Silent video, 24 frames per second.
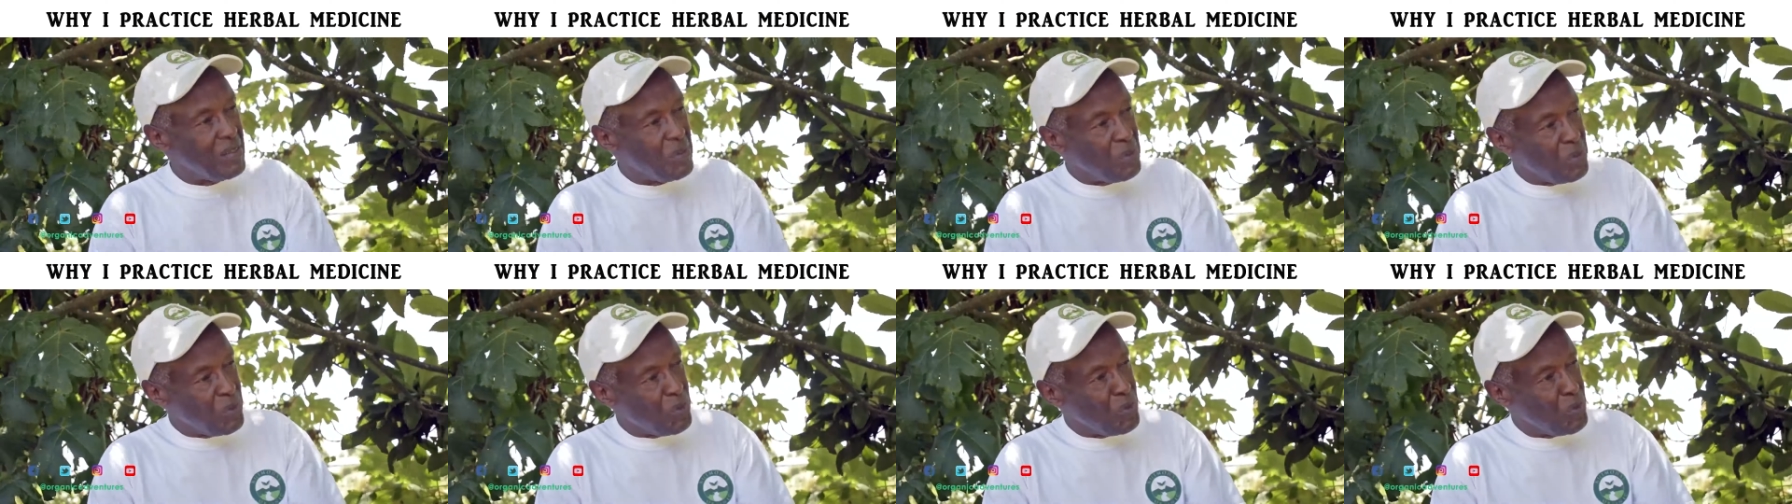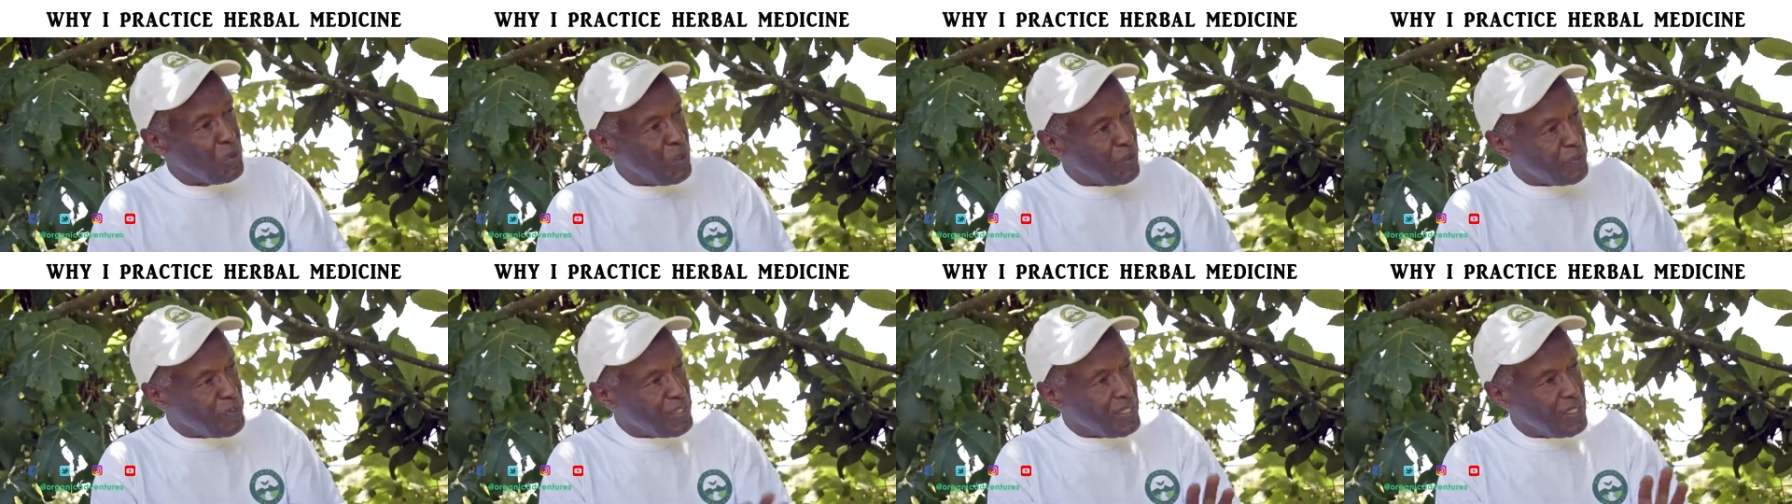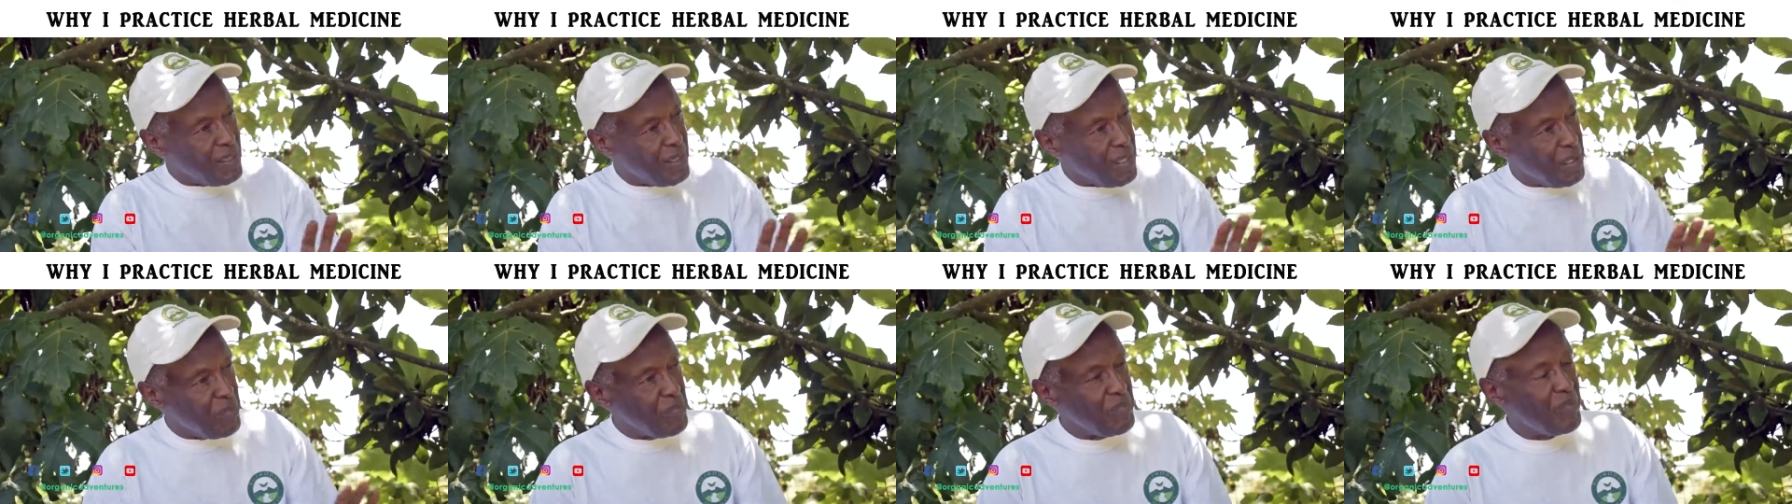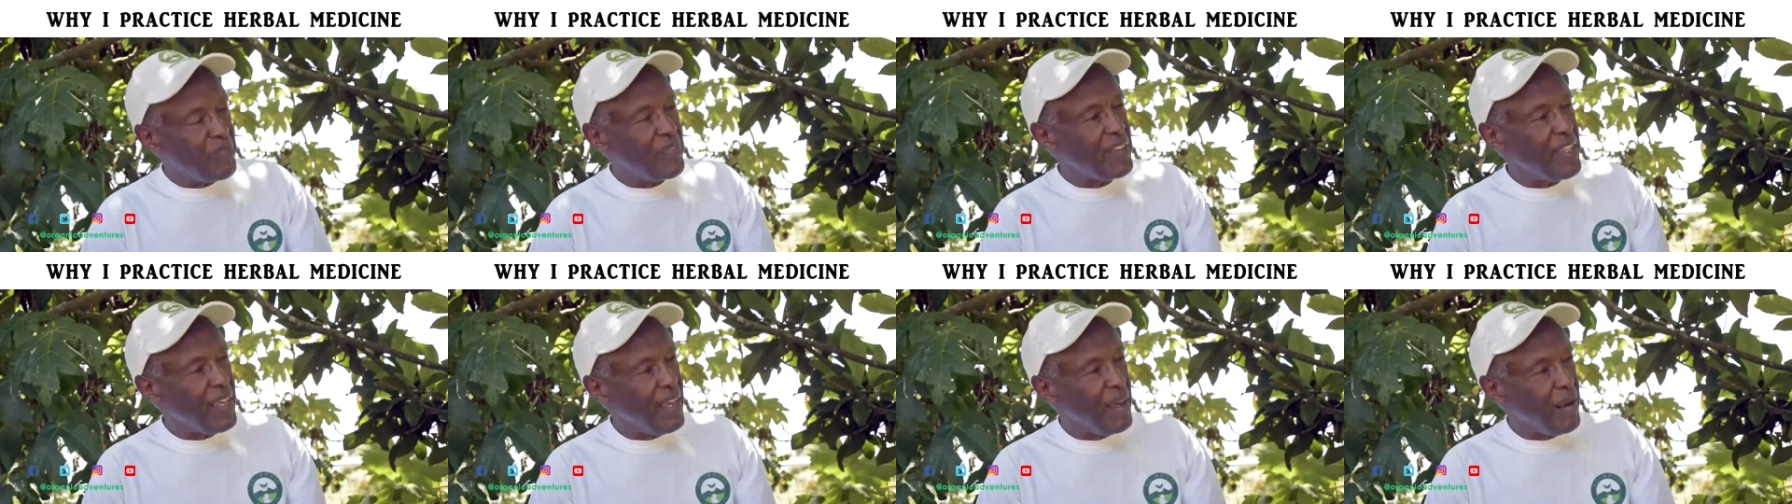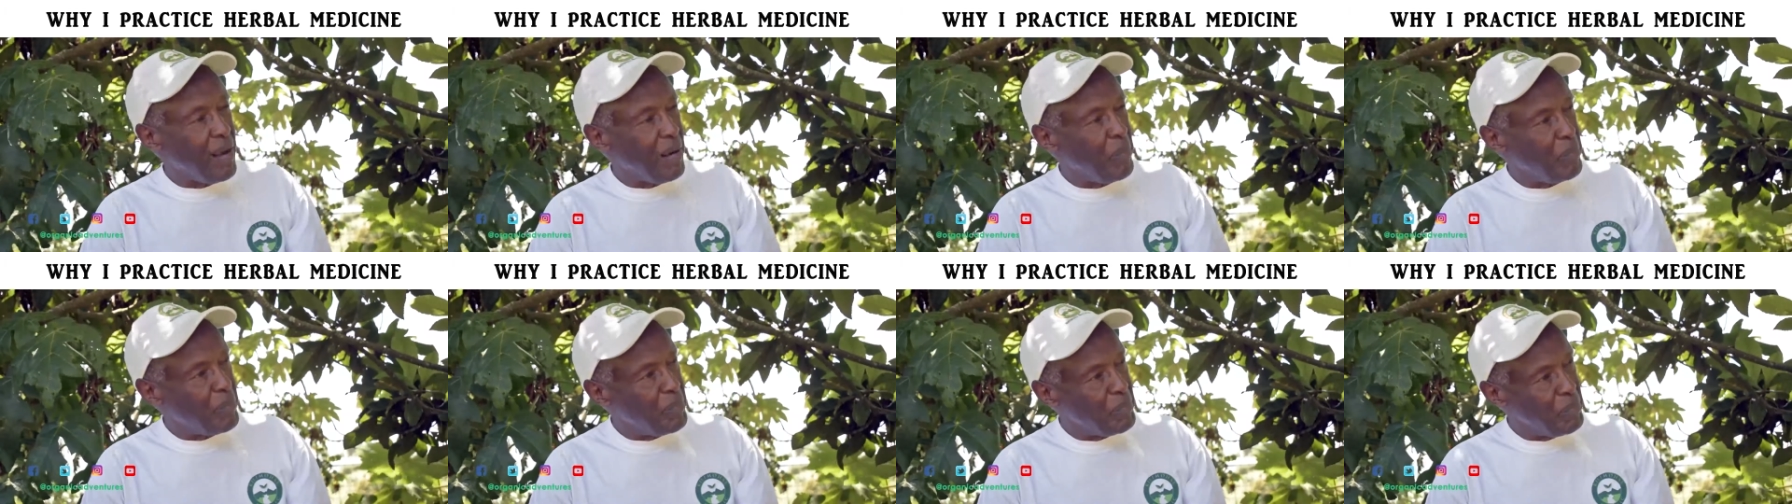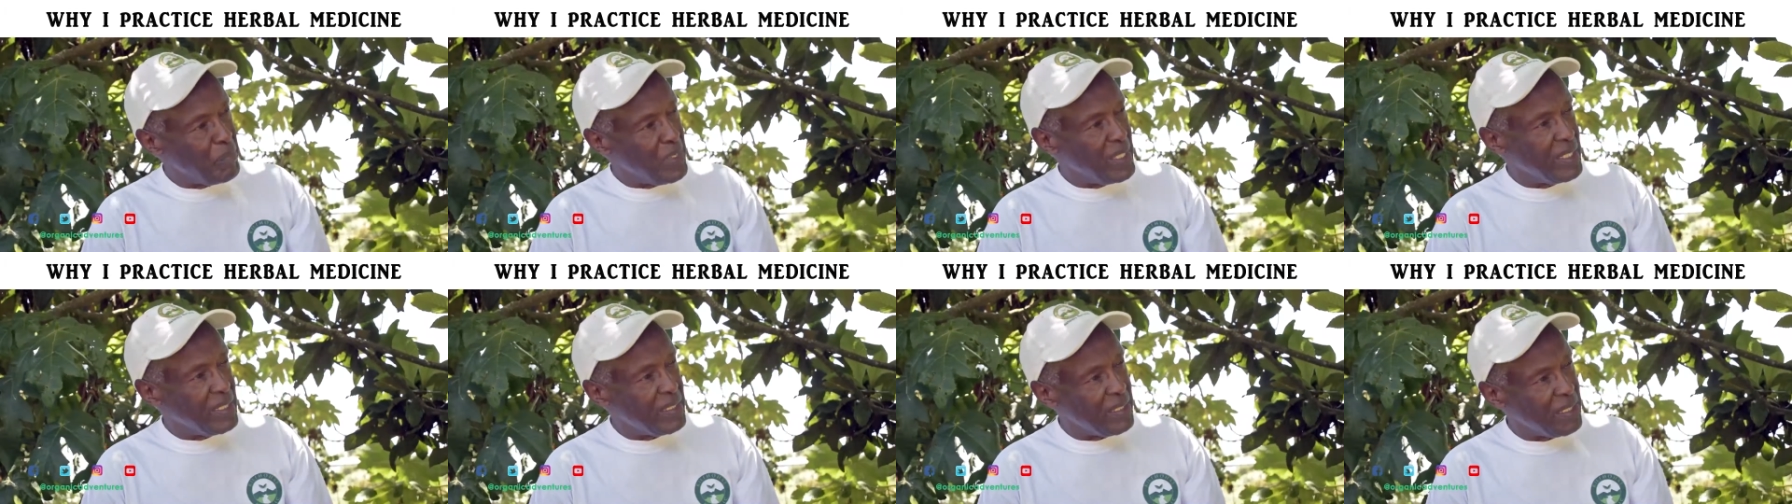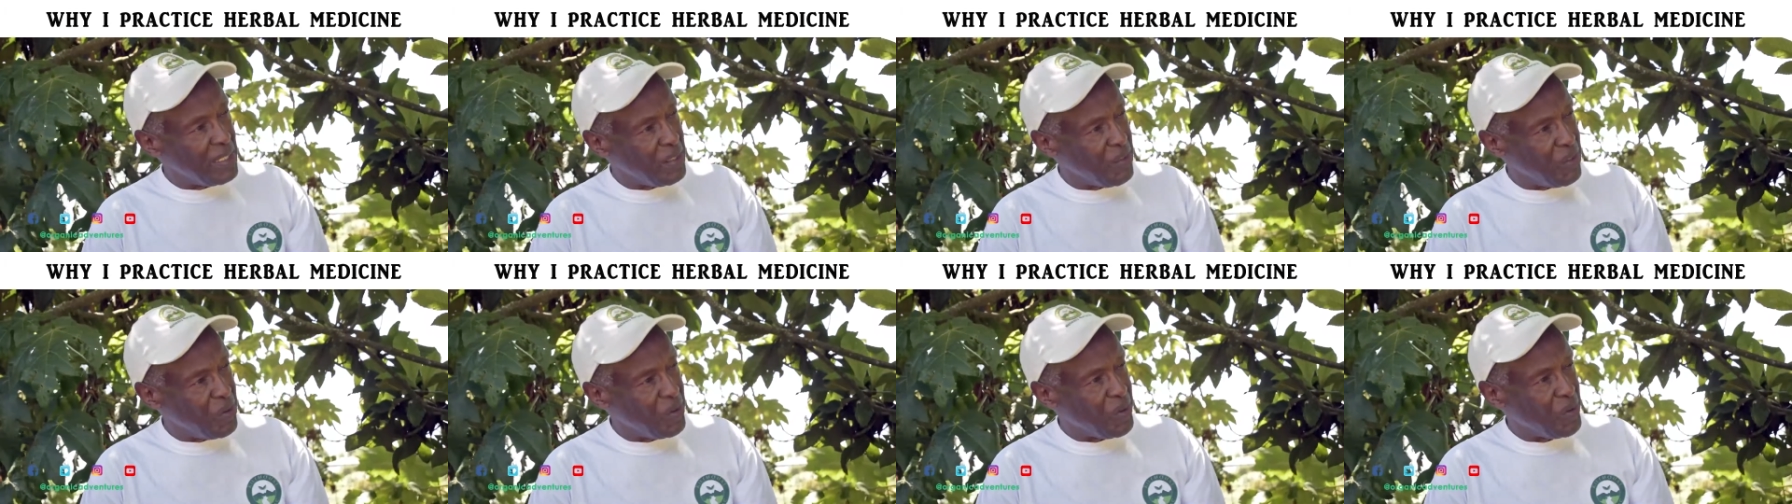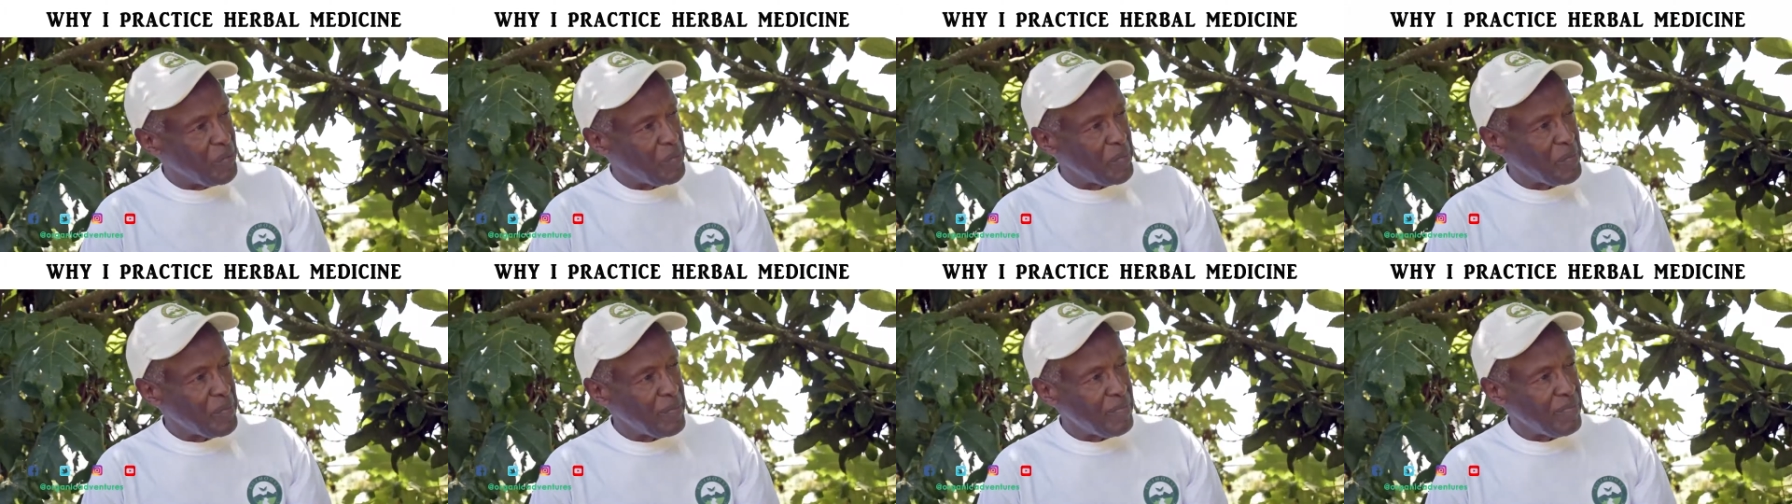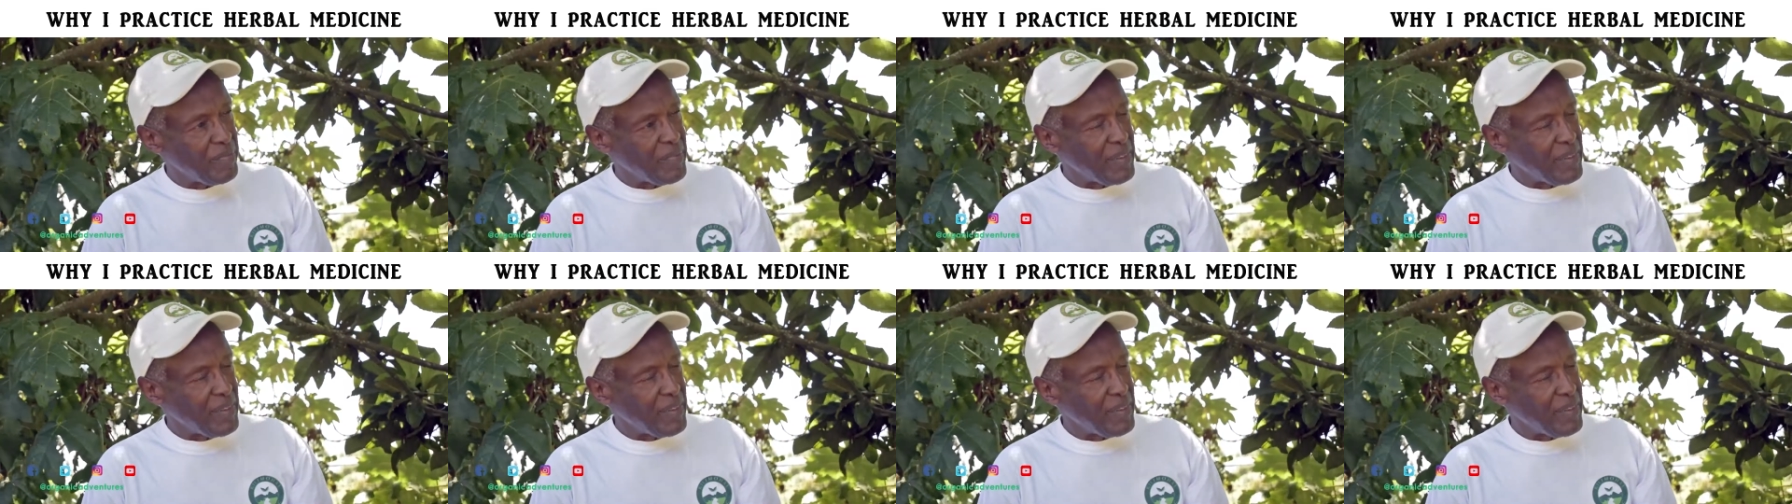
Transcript: you have seen them, they are mm. medicinal. Yeah.